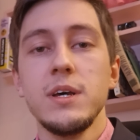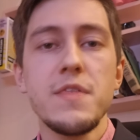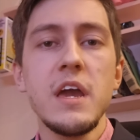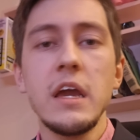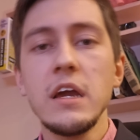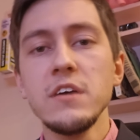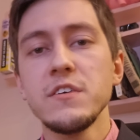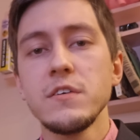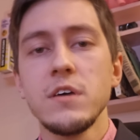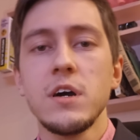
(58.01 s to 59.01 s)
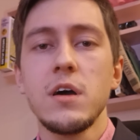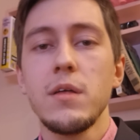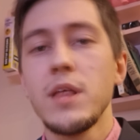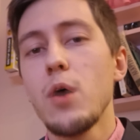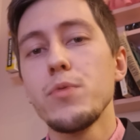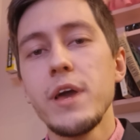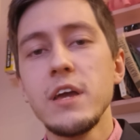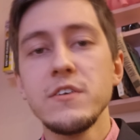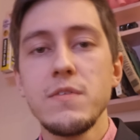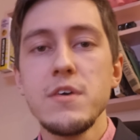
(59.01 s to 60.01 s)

The thing is, uh, nowadays